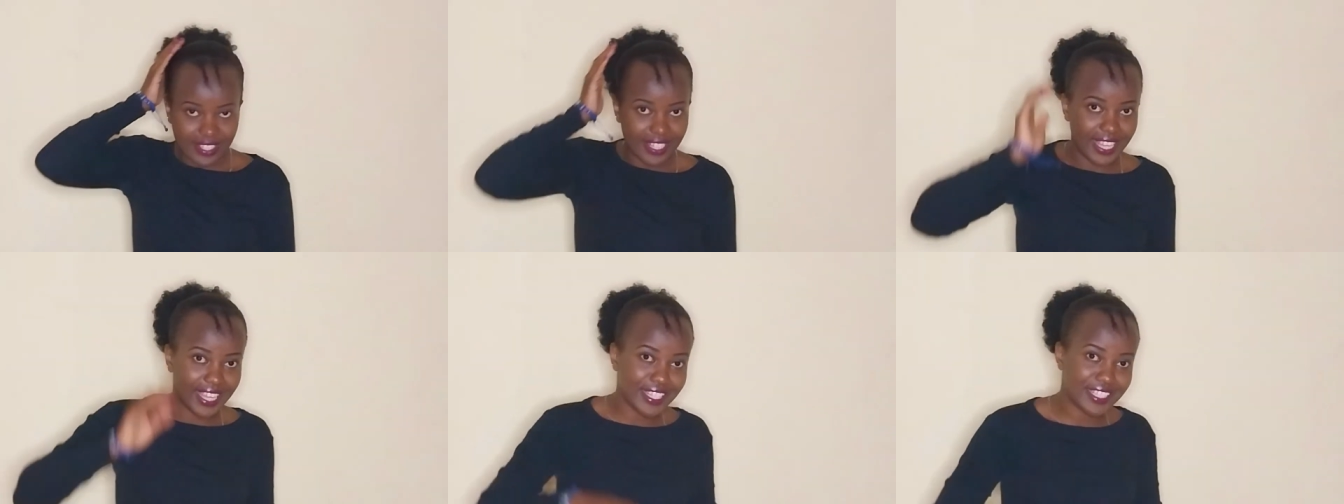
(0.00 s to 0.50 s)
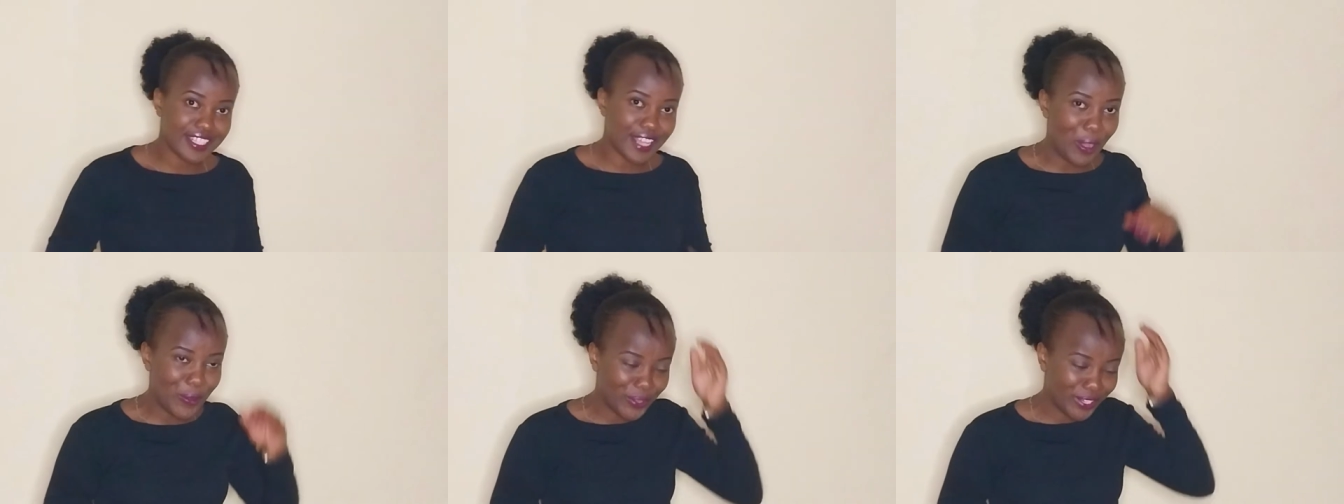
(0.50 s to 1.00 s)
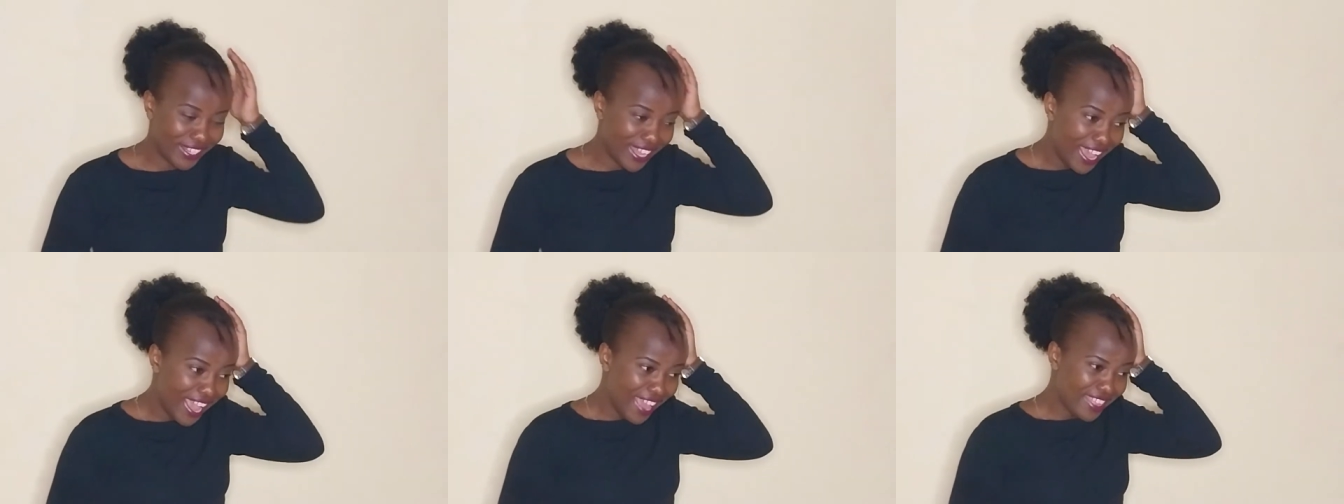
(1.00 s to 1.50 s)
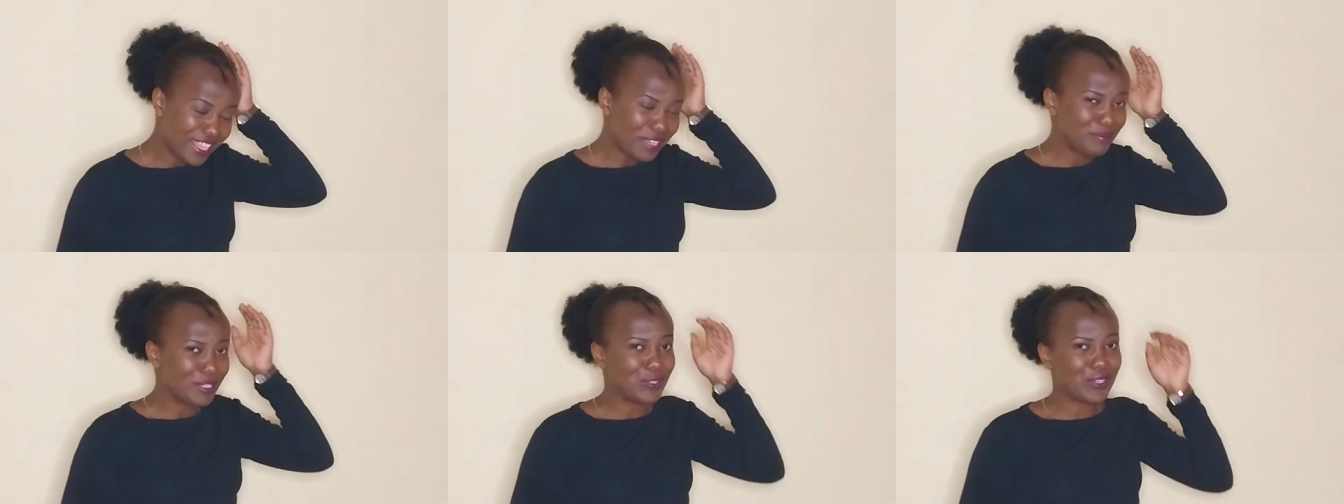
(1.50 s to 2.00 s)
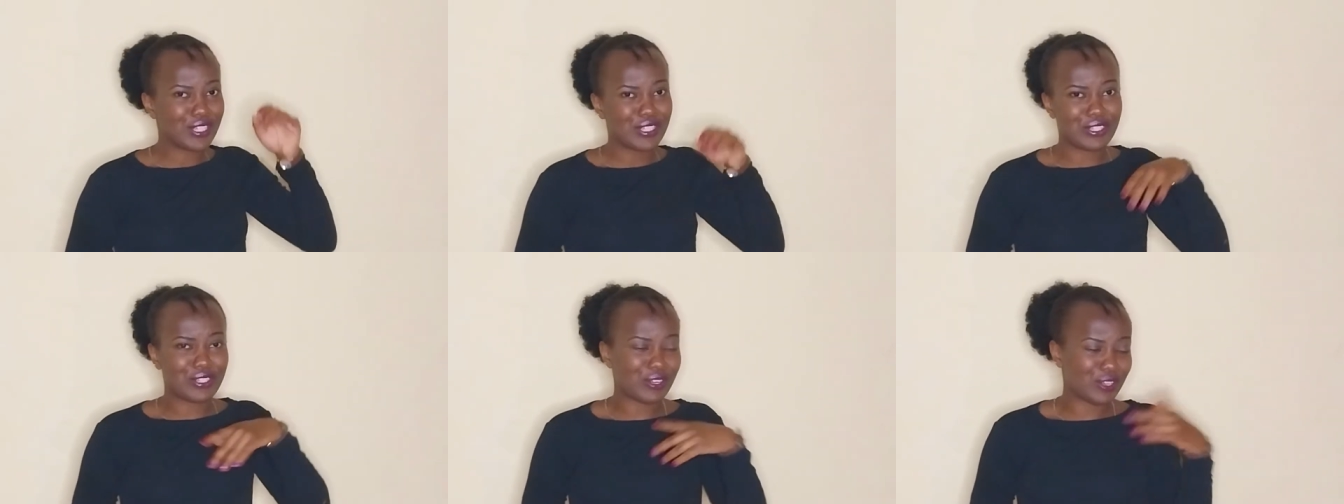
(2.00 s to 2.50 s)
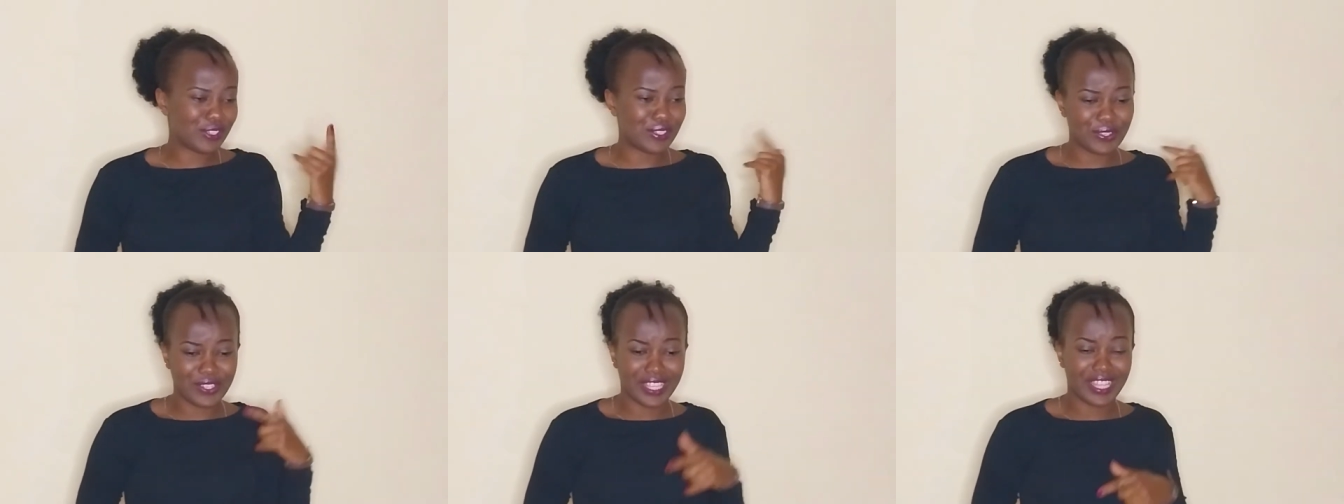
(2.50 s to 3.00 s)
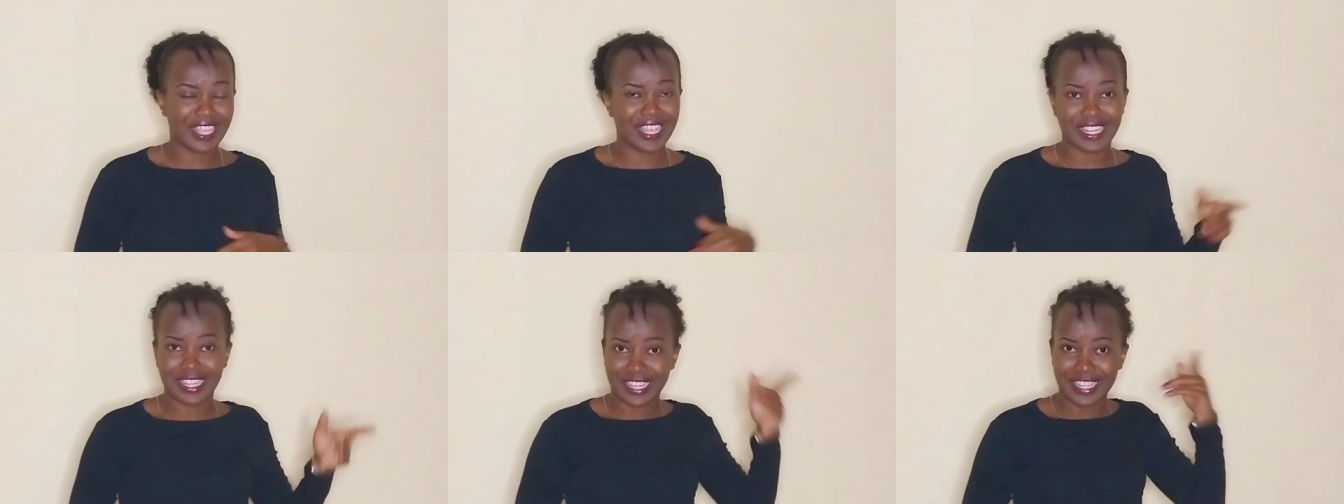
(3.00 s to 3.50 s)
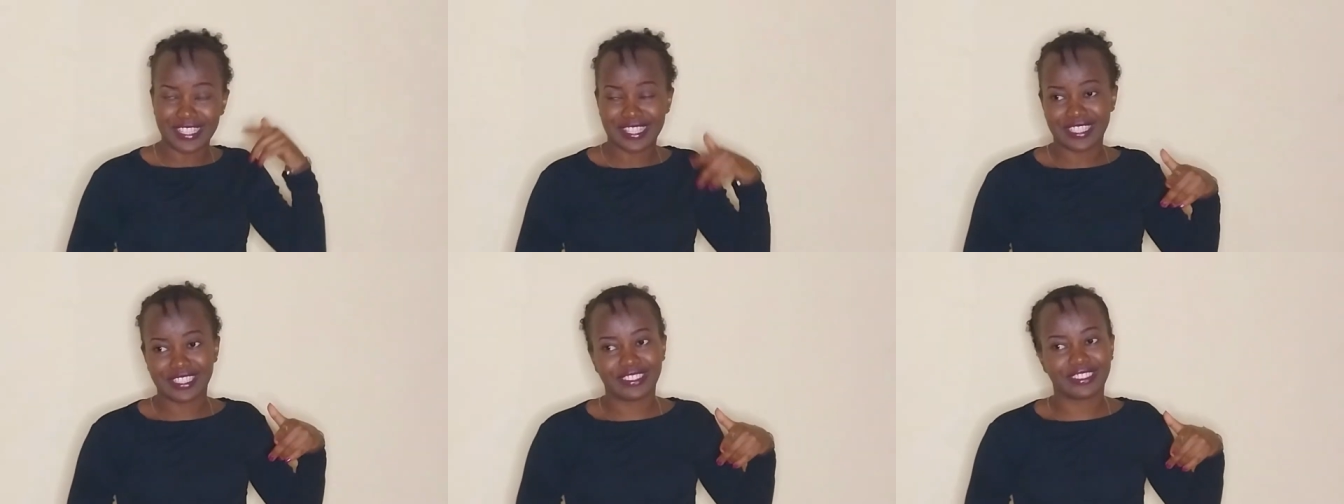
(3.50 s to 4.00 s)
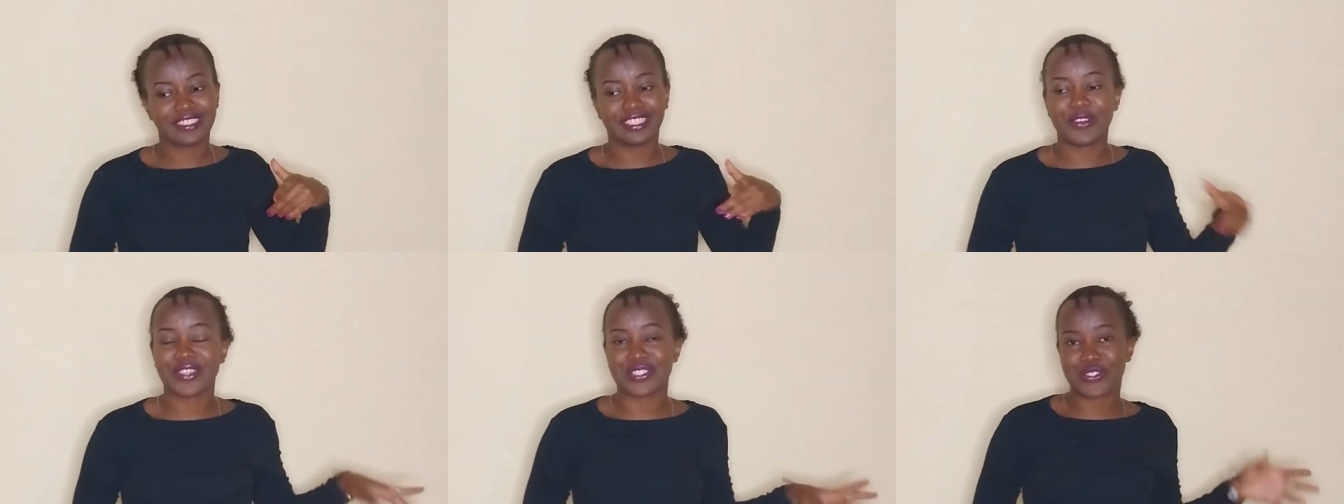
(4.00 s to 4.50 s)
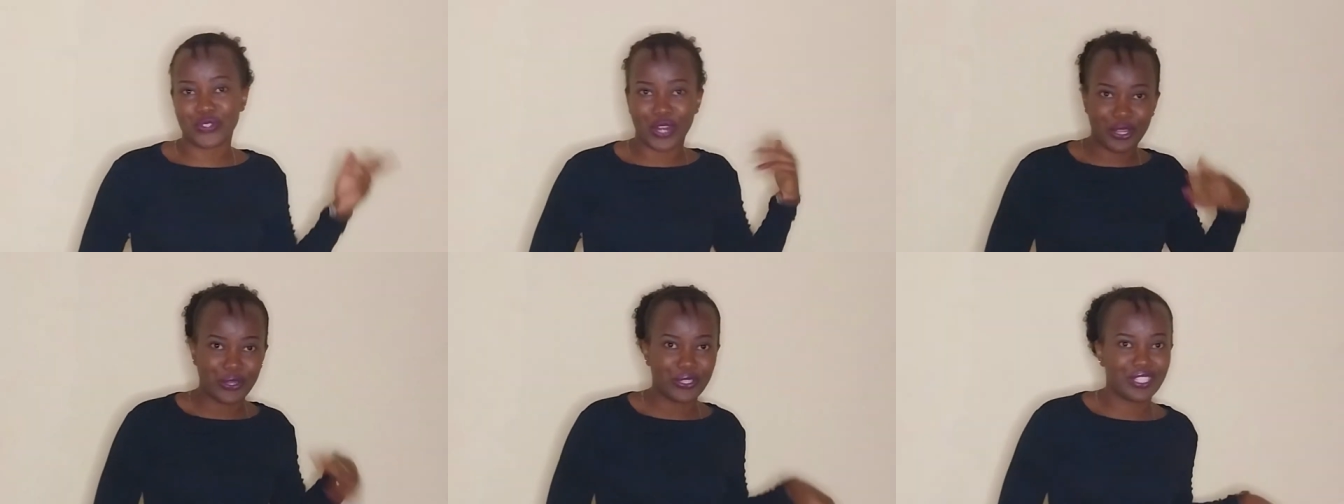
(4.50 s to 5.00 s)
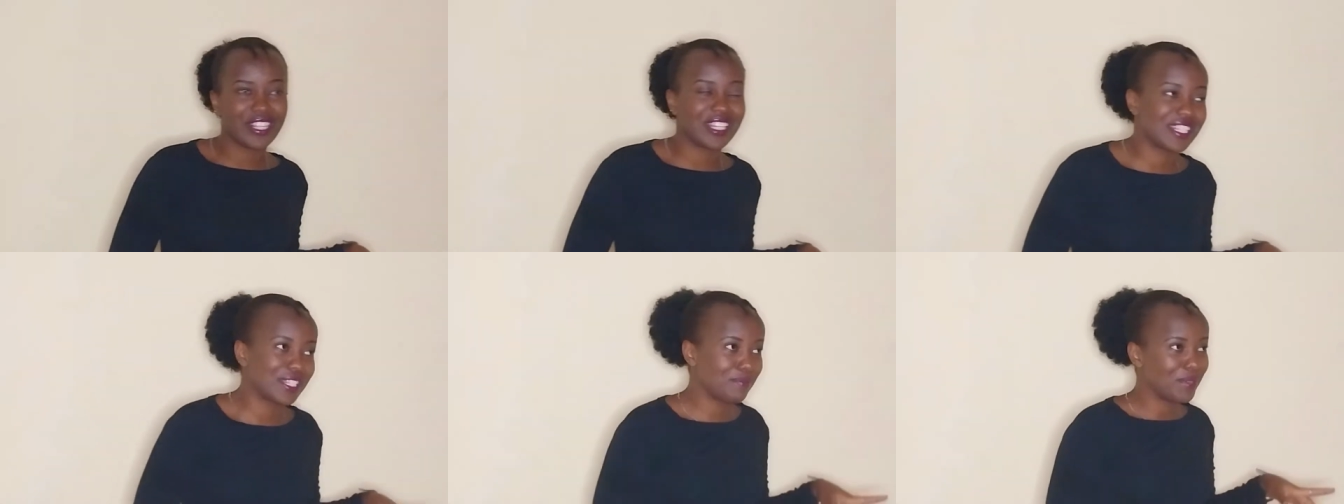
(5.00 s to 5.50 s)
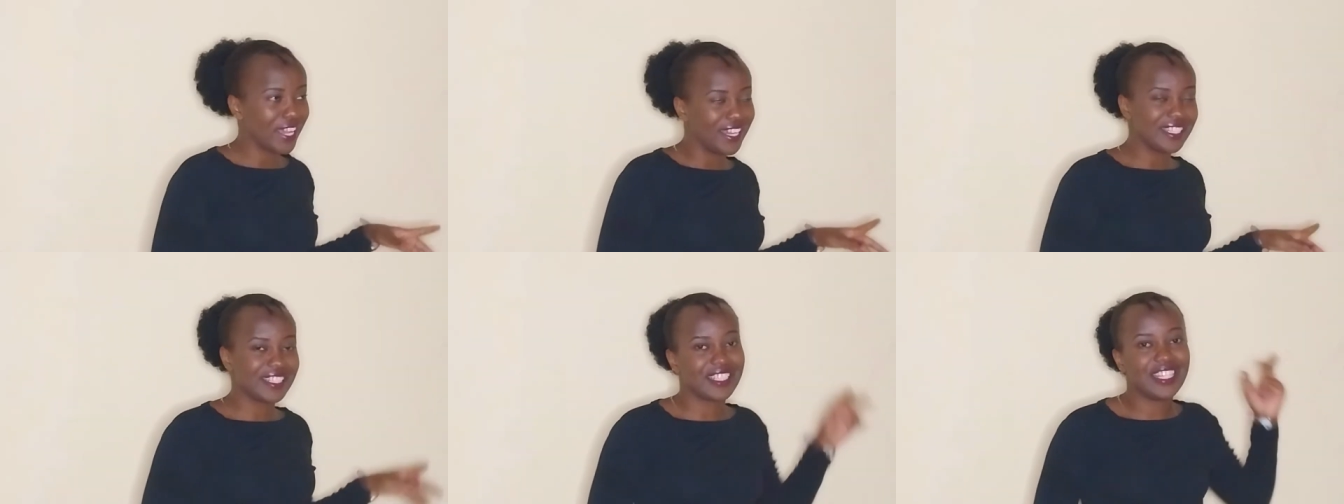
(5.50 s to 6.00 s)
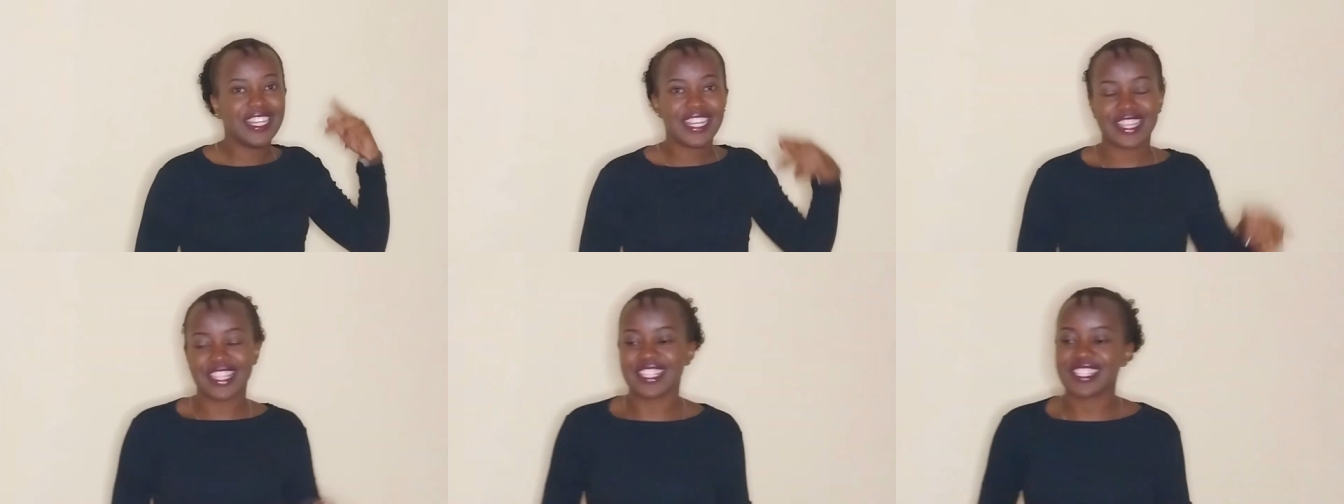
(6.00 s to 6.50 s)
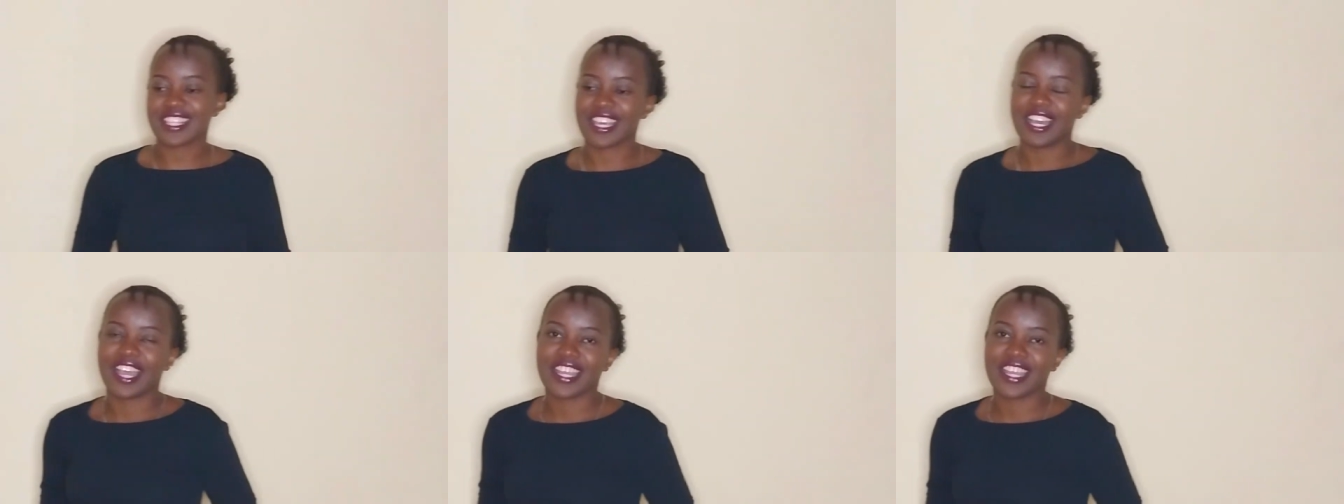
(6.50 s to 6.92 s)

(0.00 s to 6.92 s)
laying down. I think I'll be doing tutorials on hair and laying things down, the struggle that is behind this hair.